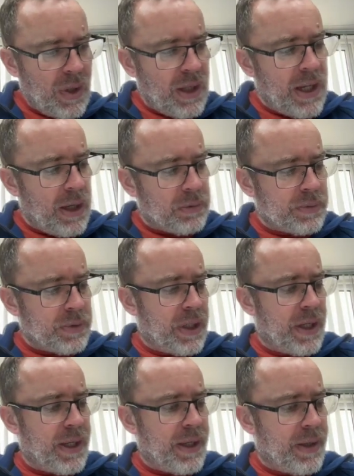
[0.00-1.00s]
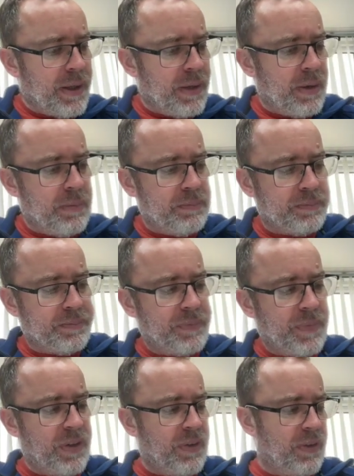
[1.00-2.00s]
Now,
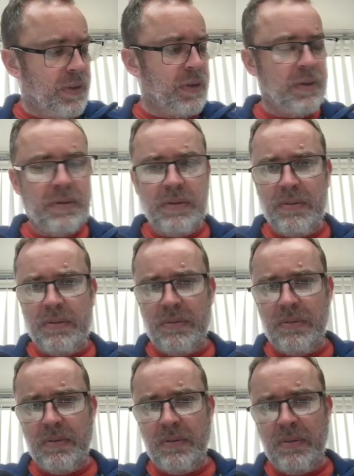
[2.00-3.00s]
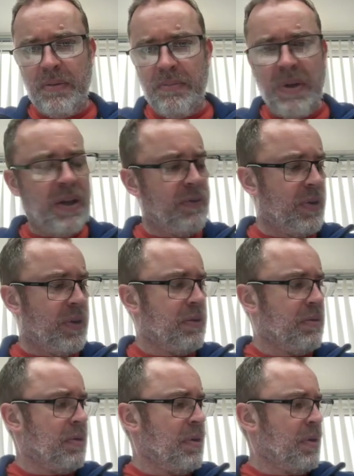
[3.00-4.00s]
this is a bit of a
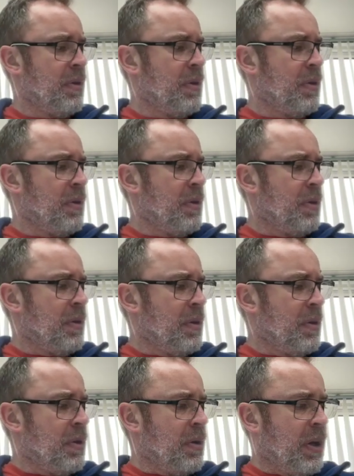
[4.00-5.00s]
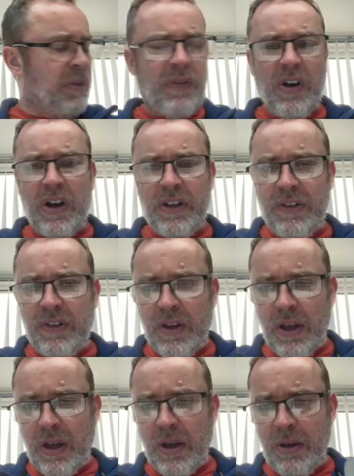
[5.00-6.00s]
advice.
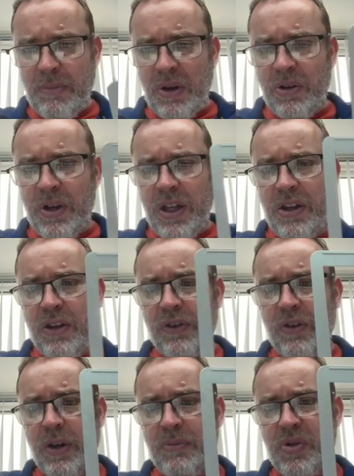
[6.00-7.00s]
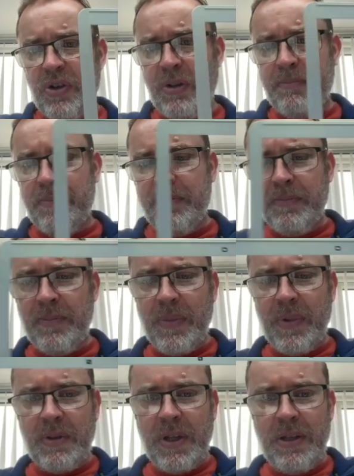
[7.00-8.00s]
I've got here the screen trim.
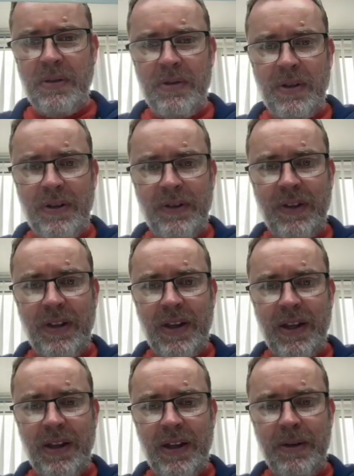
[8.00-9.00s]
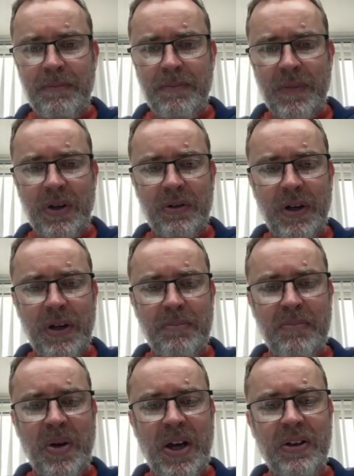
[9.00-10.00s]
Okay, you can see that there. All right,
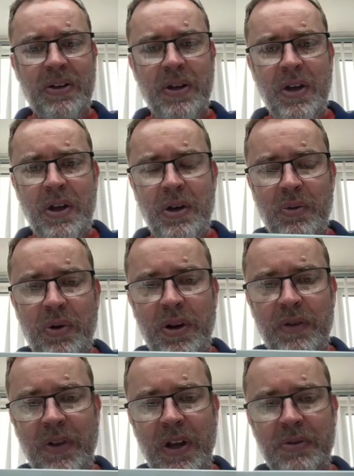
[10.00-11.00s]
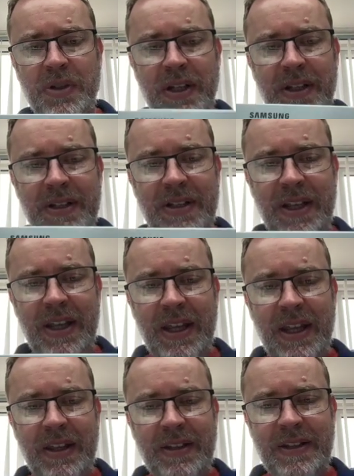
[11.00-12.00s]
but what I've noticed
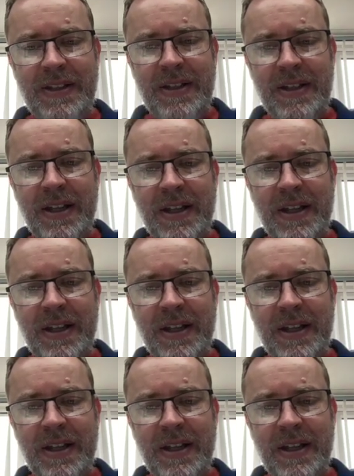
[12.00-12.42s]
is